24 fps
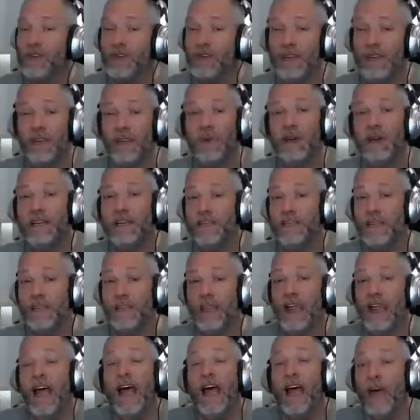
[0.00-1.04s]
she was. And
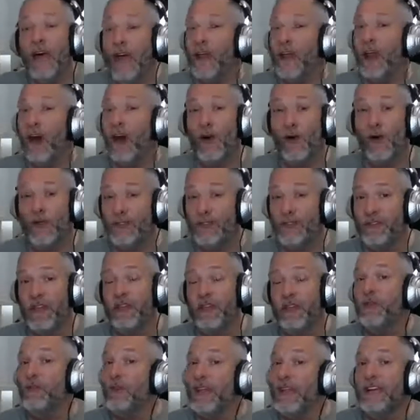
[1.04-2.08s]
now all of a
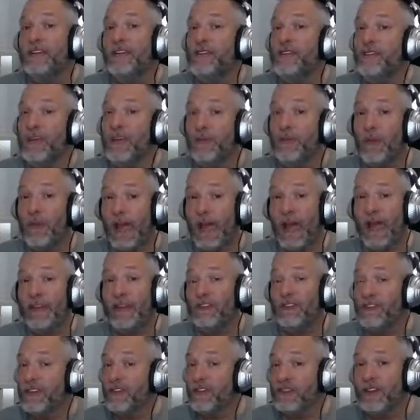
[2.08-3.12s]
sudden the relationship
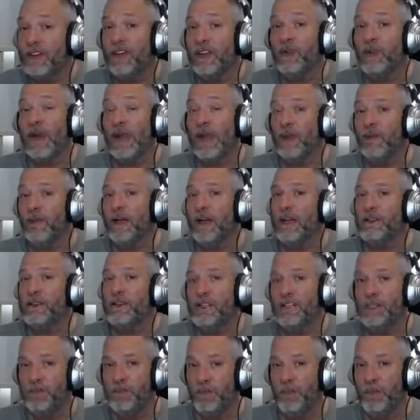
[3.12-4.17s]
has disintegrated because
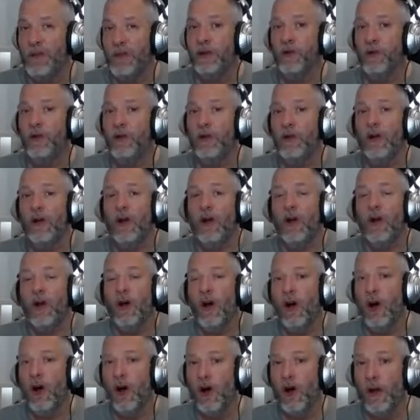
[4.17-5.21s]
it's built
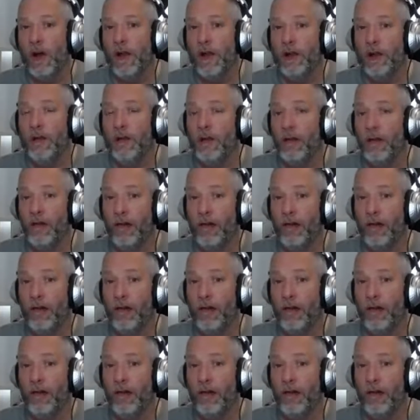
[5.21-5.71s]
on